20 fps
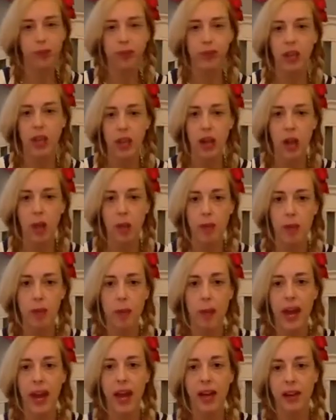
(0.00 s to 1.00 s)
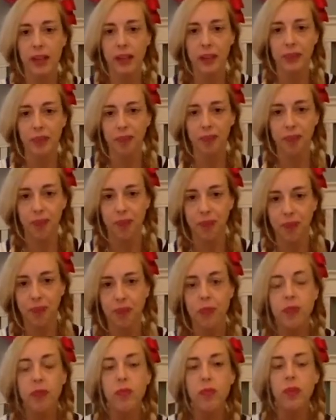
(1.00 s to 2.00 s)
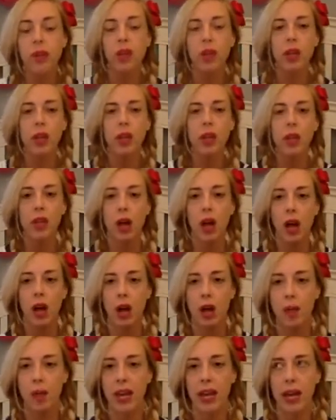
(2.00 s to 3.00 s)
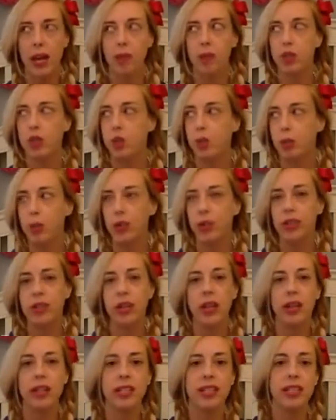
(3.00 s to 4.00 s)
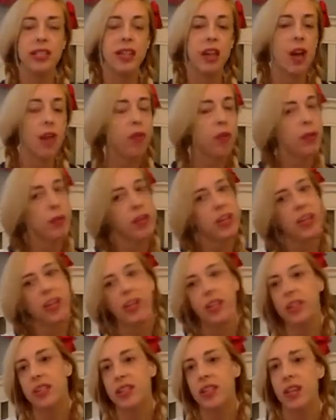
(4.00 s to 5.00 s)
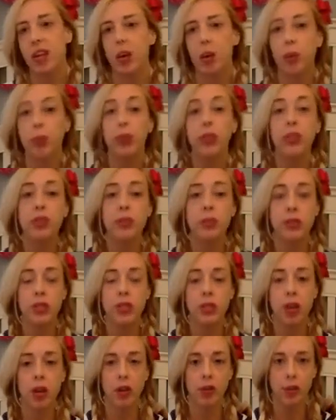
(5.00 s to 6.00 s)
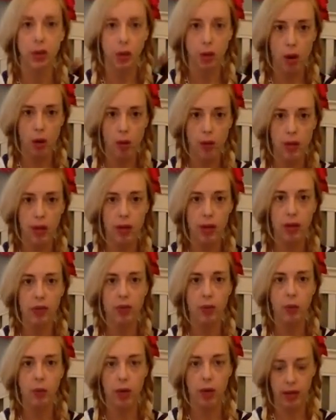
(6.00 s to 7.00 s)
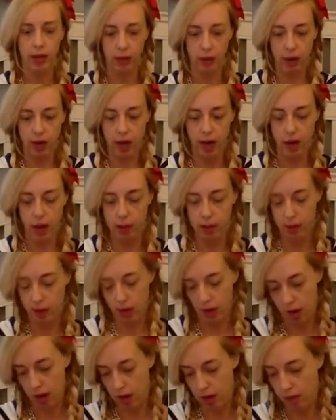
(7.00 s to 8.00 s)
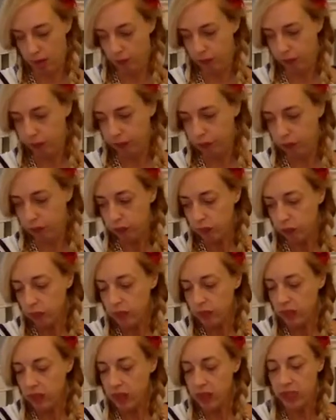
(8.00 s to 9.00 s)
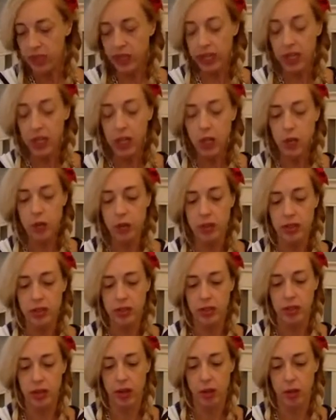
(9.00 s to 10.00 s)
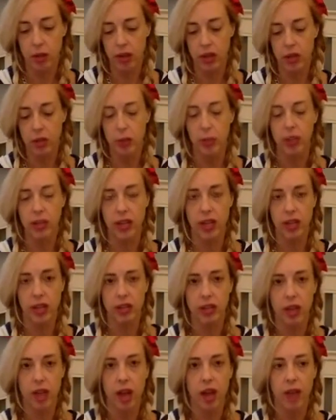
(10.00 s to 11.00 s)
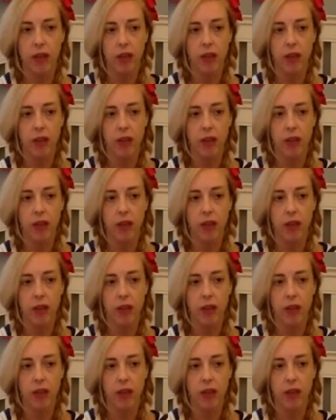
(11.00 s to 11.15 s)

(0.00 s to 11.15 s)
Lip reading: You're going to help me pack? And I'm super excited to see everybody that's there. Please reach out if you're going. If you want to grab a ticket, you can still get one at $20 off.